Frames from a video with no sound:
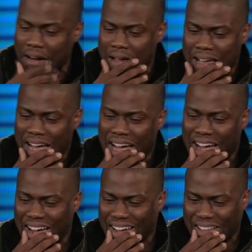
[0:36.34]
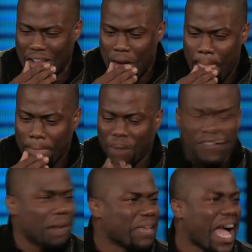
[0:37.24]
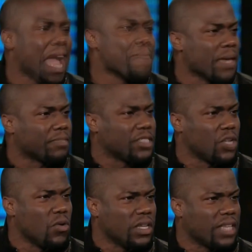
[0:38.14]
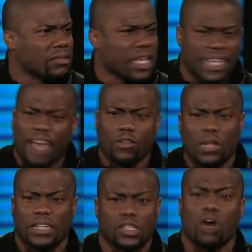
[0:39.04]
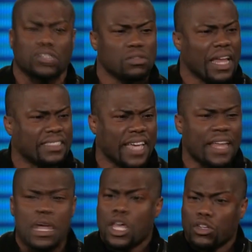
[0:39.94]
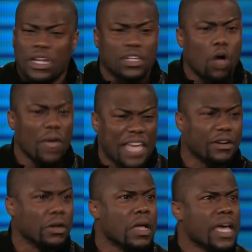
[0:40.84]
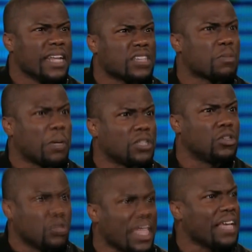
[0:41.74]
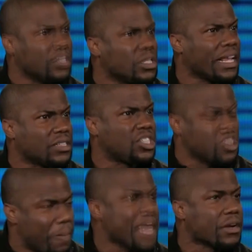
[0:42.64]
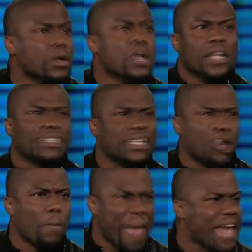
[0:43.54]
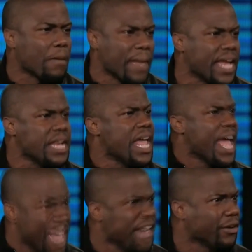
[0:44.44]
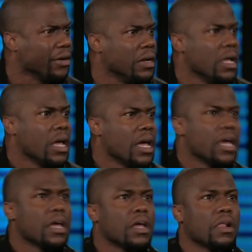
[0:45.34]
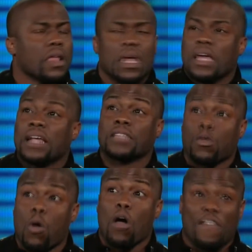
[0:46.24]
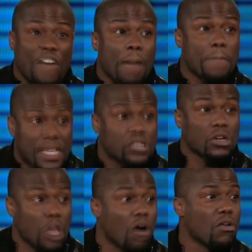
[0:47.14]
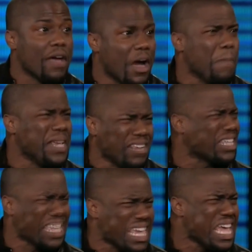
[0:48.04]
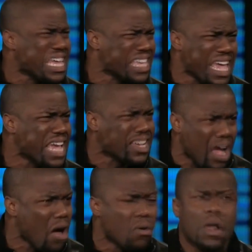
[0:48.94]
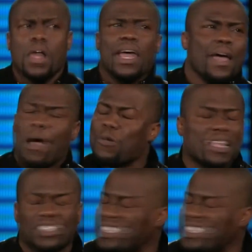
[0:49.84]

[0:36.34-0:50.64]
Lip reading: there. My family hyped me up to do it. They was like, Kev, don't let her talk to you like that. You need to go hit her. And I was like, but you think, like, she's bigger. They was like, don't matter, man. Hit her. And I was like, well, if I miss, are y'all gonna help me? They was like, yeah, go. I went